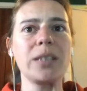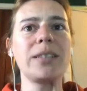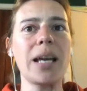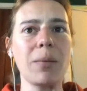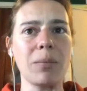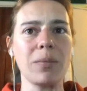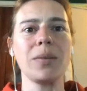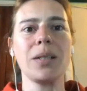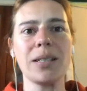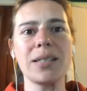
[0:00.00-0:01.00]
with
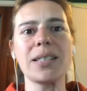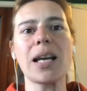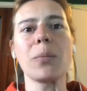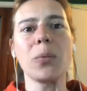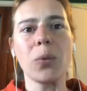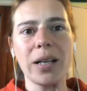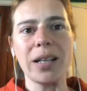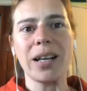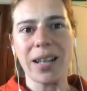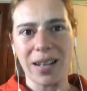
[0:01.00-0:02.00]
them in some
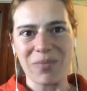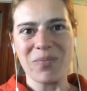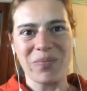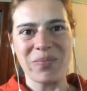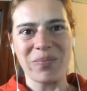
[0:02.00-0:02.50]
way again.